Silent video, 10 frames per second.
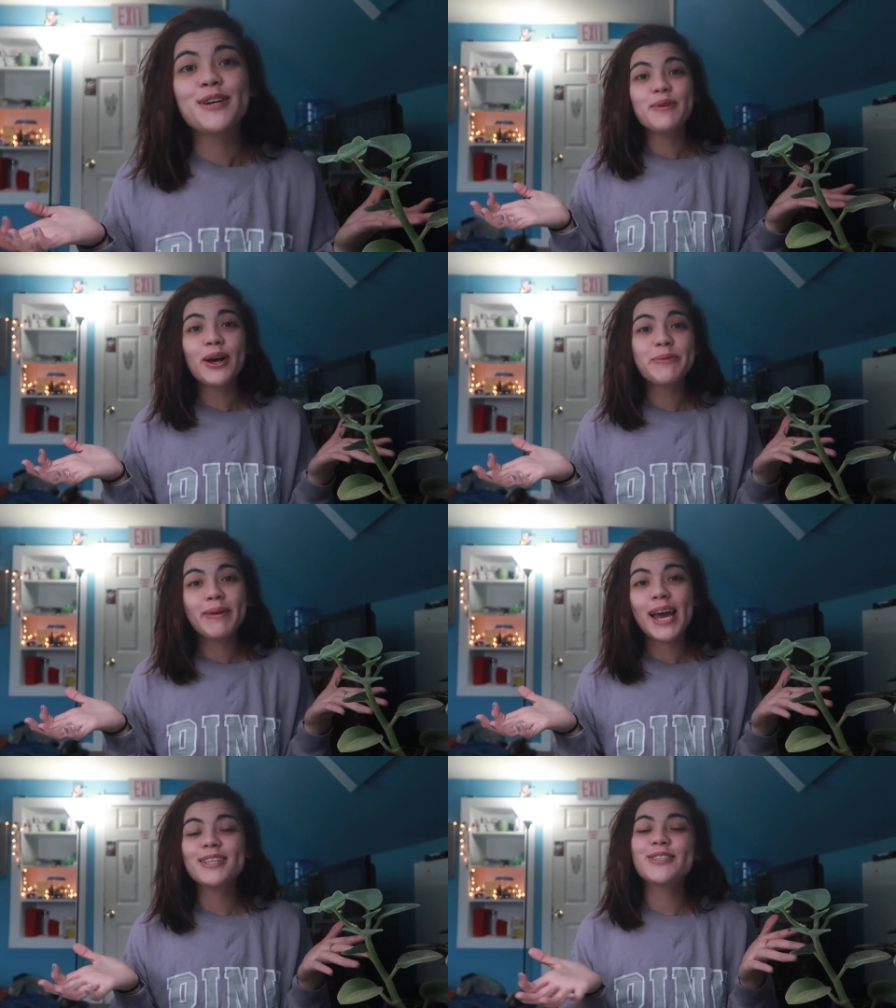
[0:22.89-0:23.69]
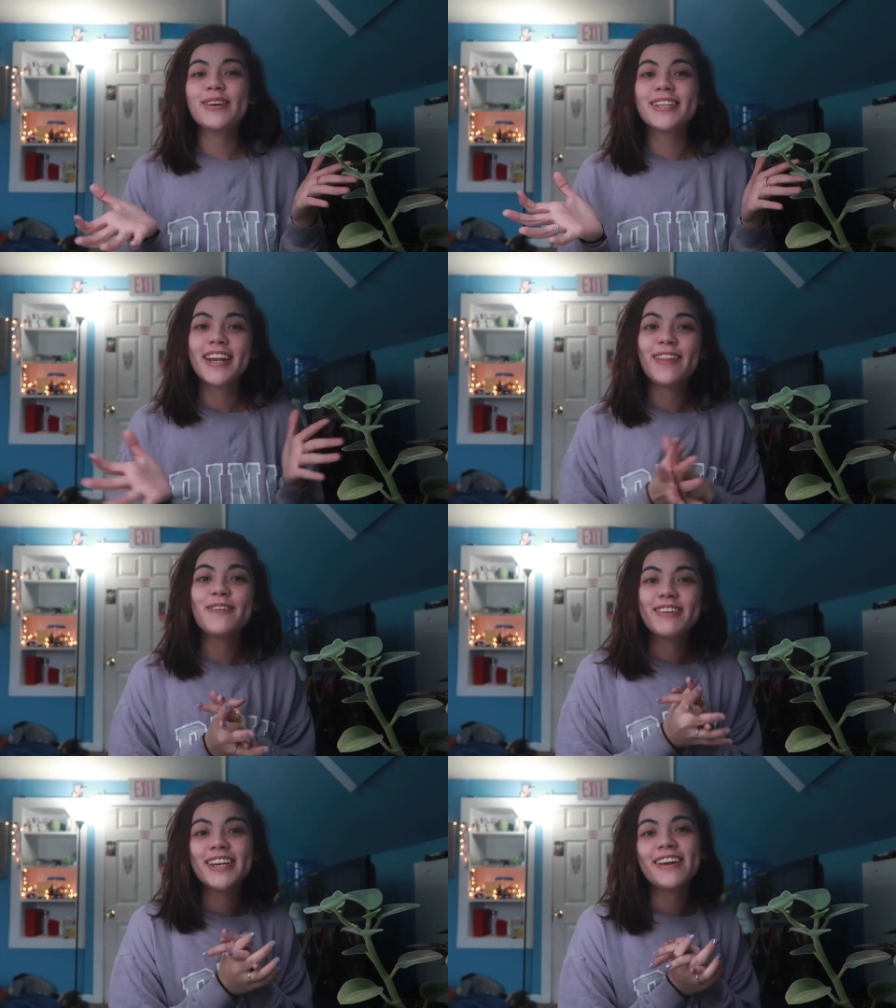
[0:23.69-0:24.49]
Welcome back to
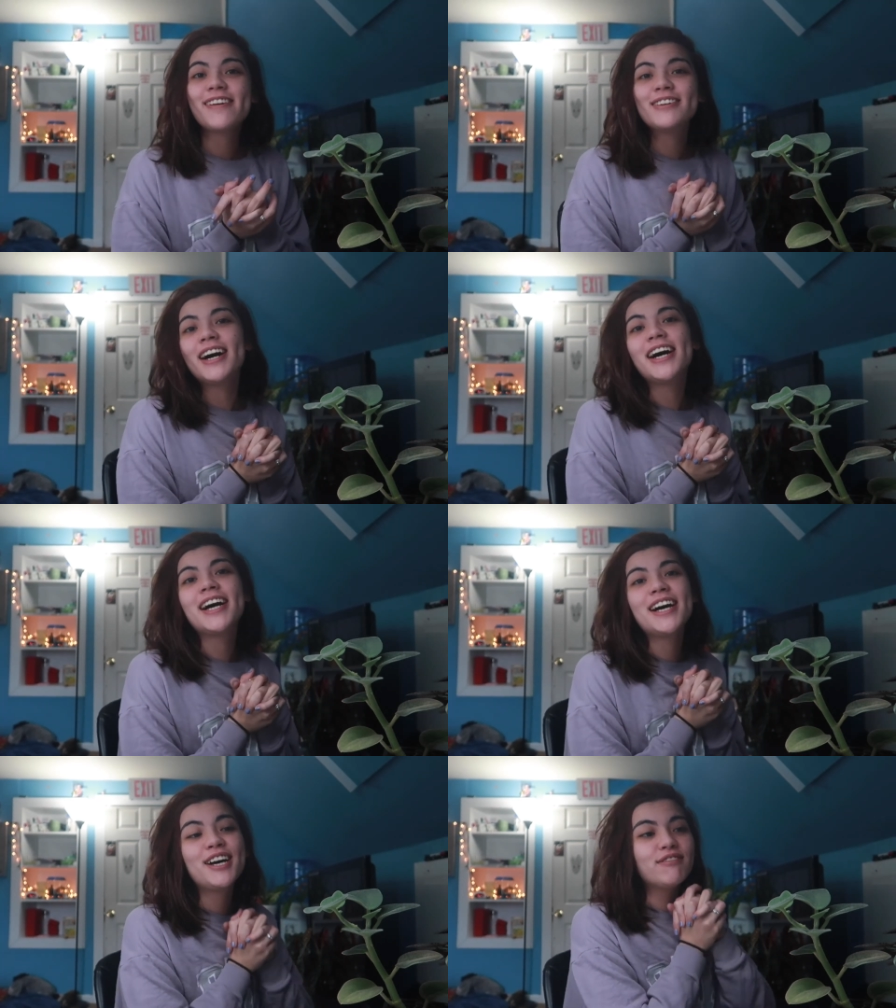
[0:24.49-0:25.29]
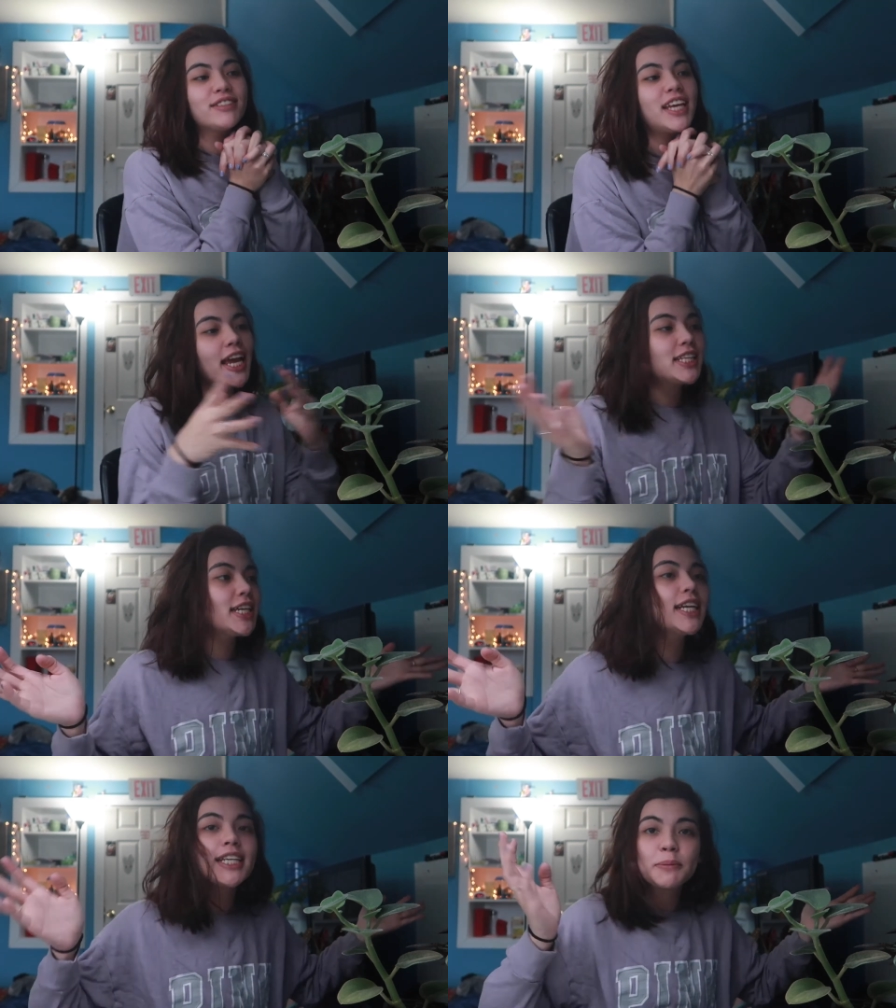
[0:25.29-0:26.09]
another video of
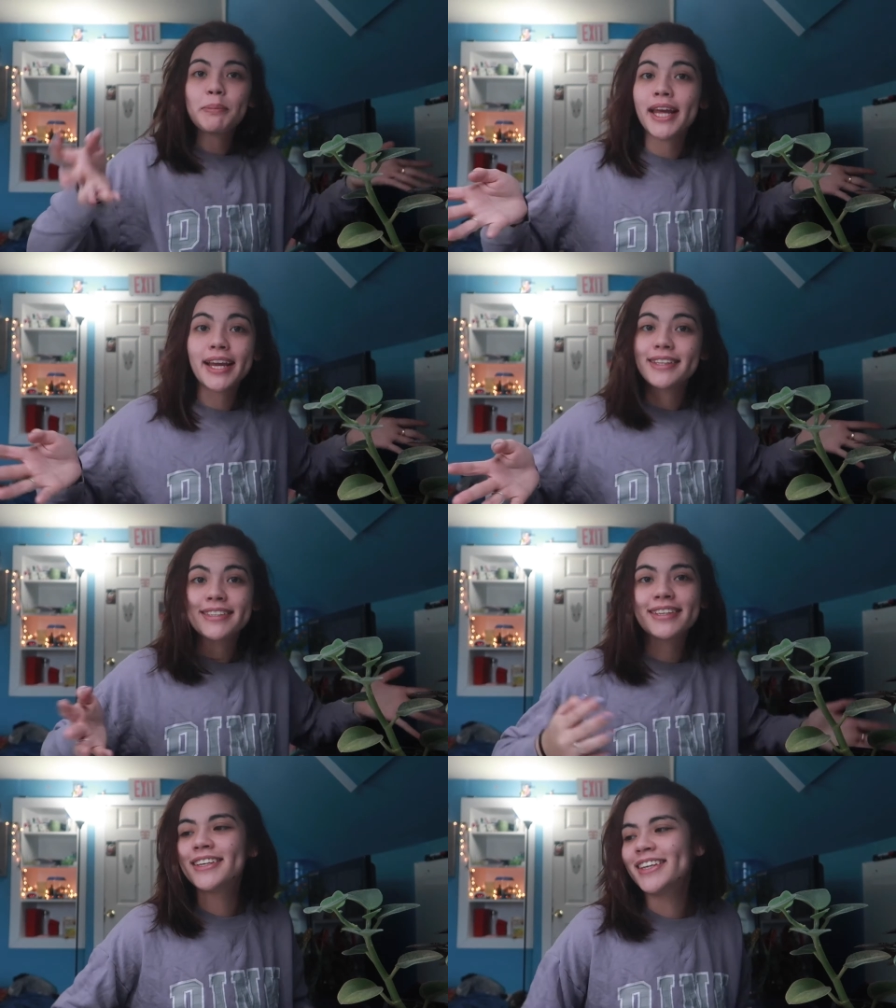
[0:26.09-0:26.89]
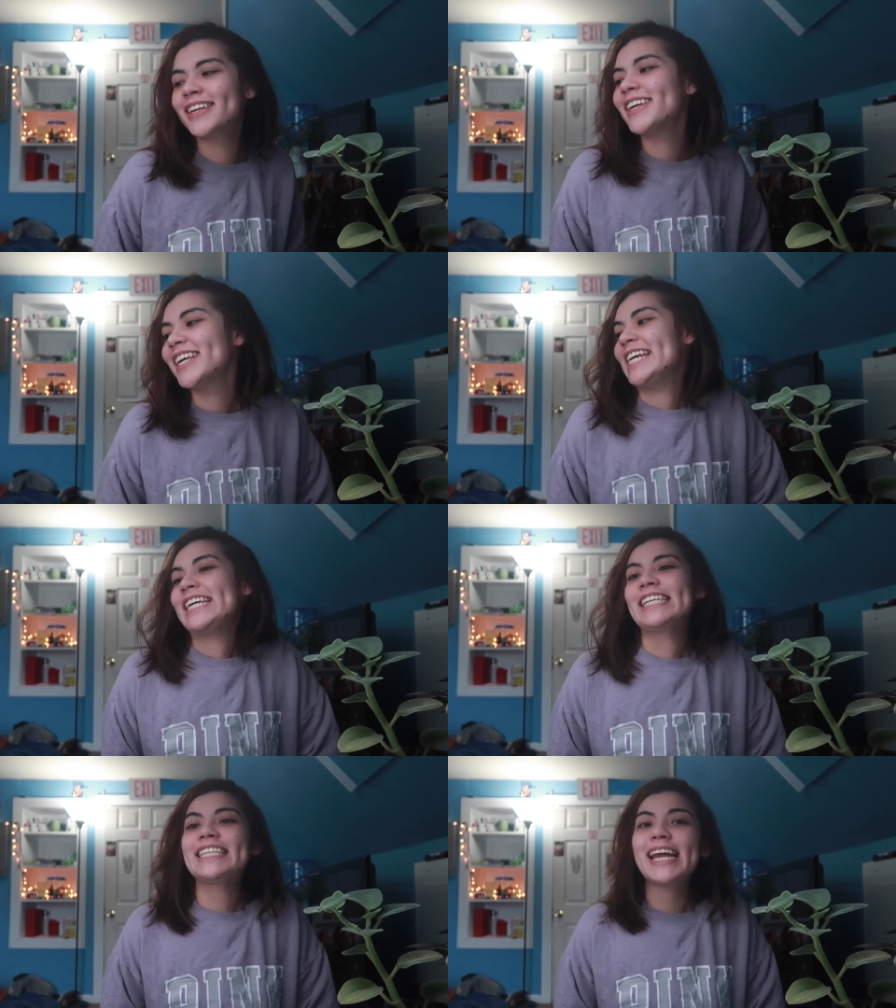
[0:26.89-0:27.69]
Ktinas plants.
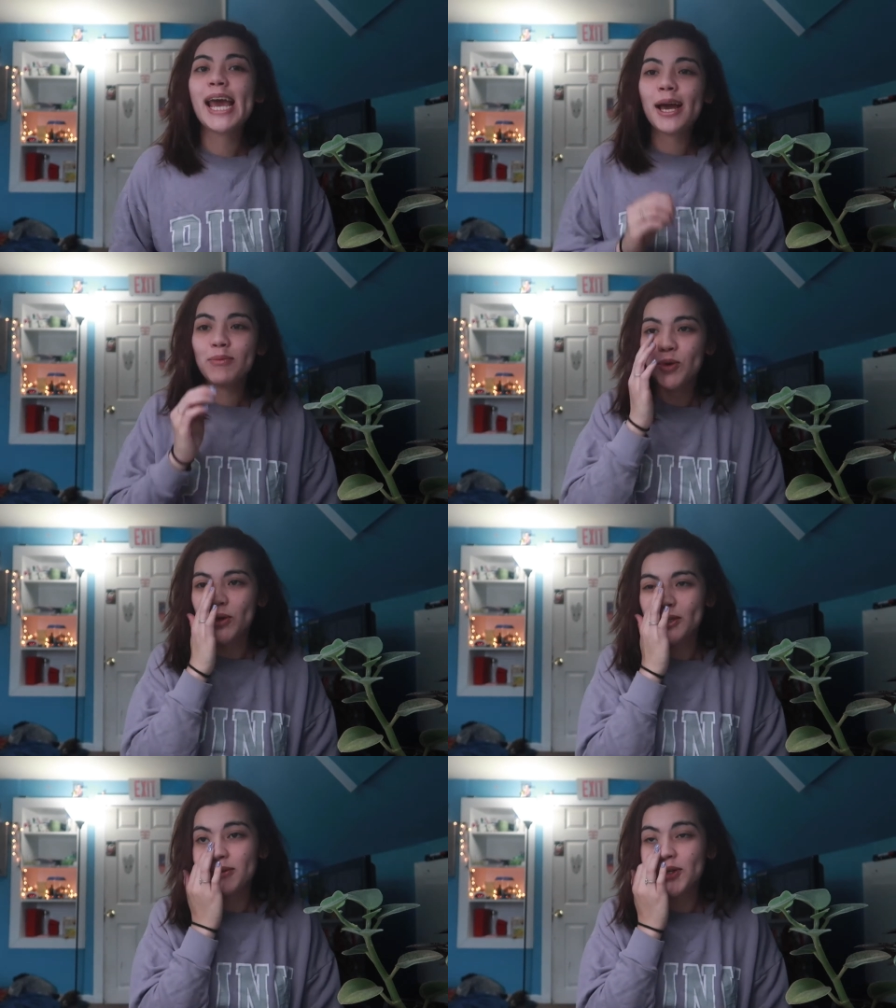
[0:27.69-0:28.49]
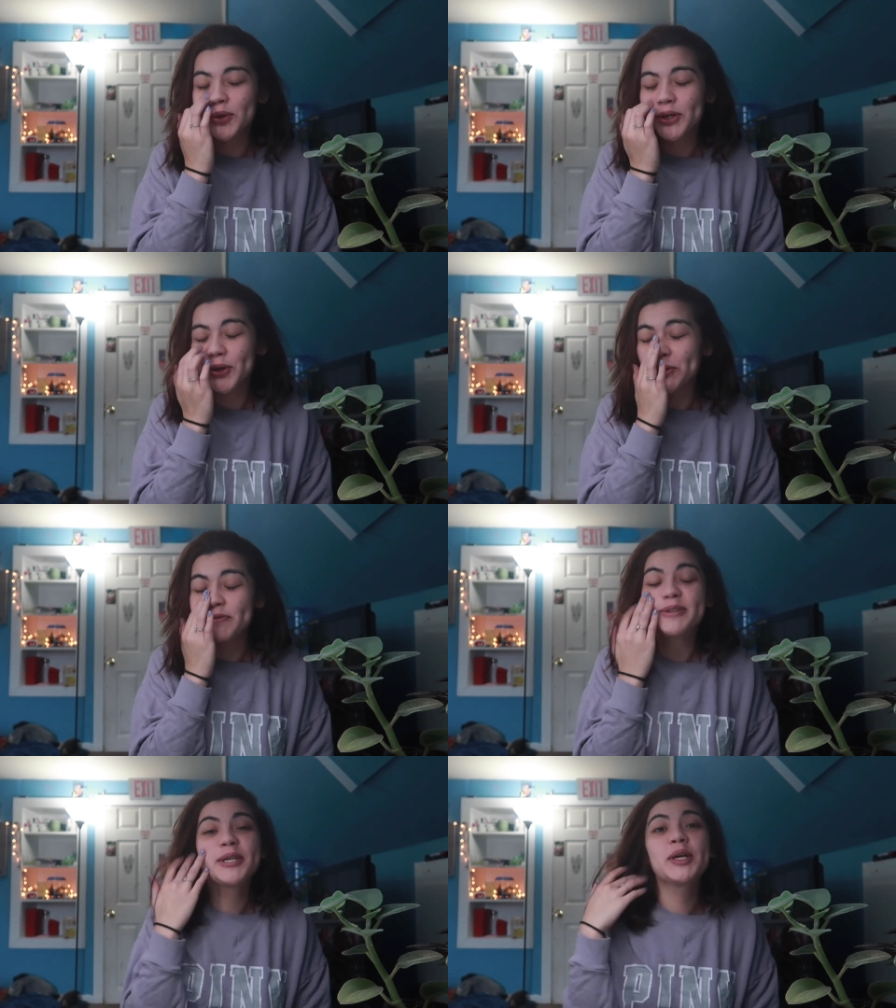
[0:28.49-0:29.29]
Today I'm going to be going
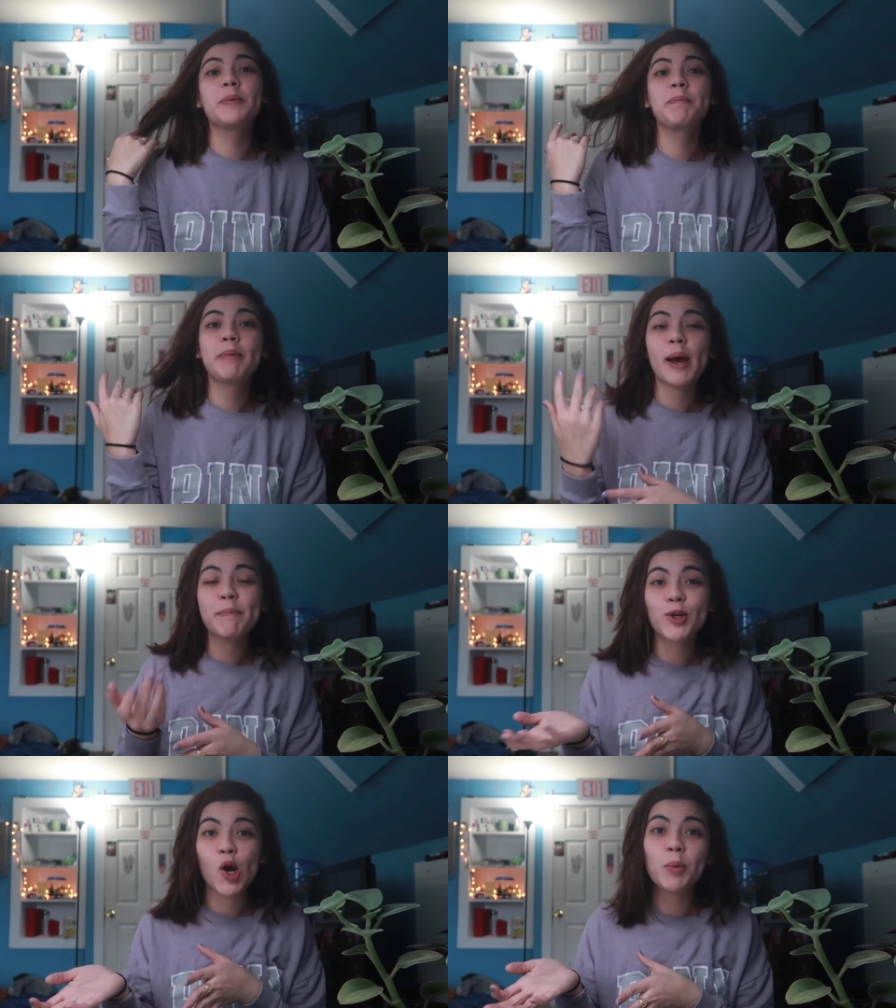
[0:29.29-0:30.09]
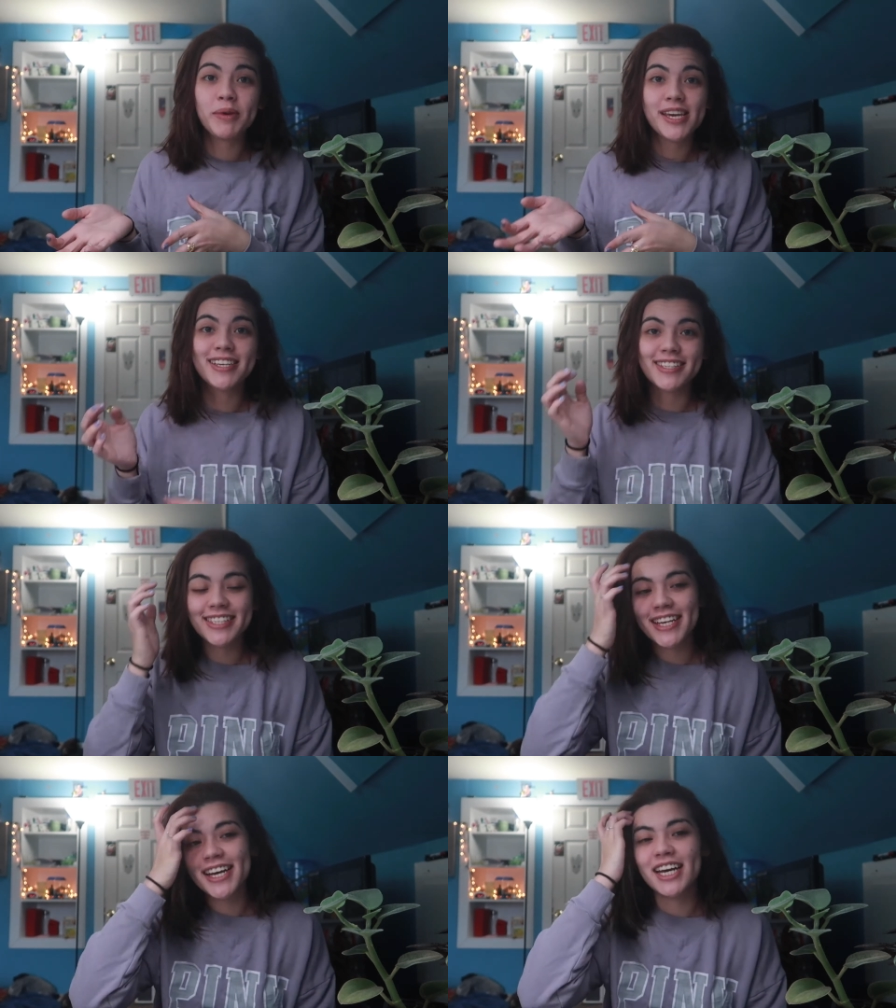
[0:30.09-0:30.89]
over Peperomias.